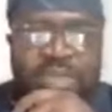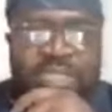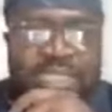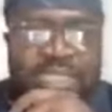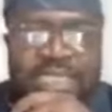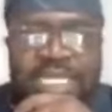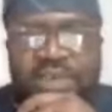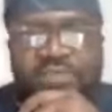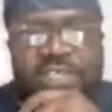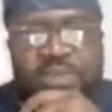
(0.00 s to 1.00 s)
of
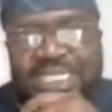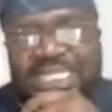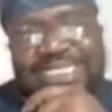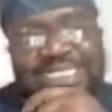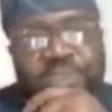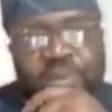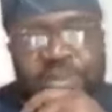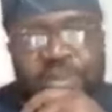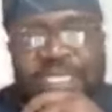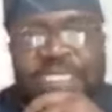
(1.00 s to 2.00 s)
business. For as much as this
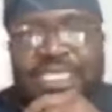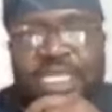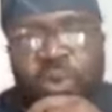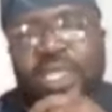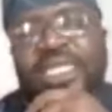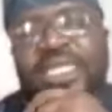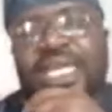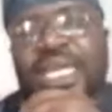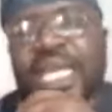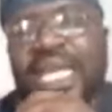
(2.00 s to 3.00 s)
is a problem, this is
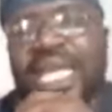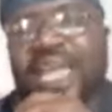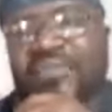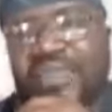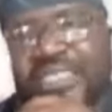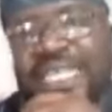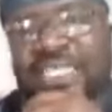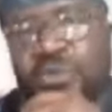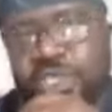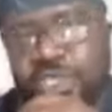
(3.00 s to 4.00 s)
equally a
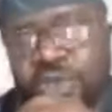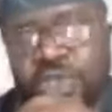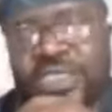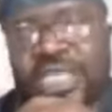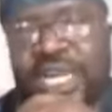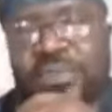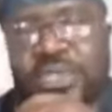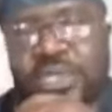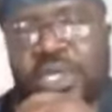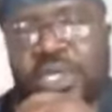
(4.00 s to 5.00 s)
fantastic
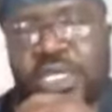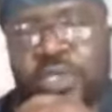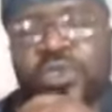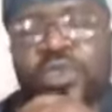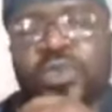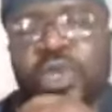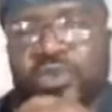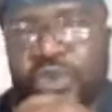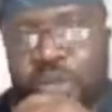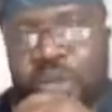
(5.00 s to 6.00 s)
resource that can be turned
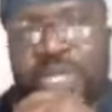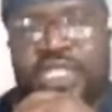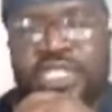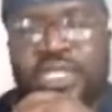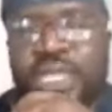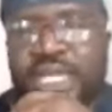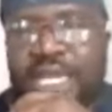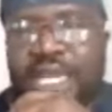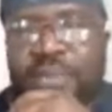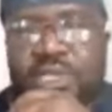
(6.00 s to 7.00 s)
into renewable
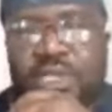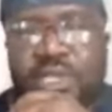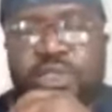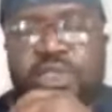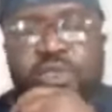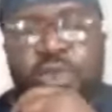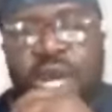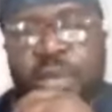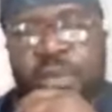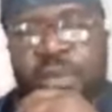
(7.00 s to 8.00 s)
energy, that can be turned
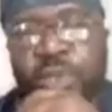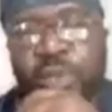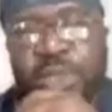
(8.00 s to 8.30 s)
into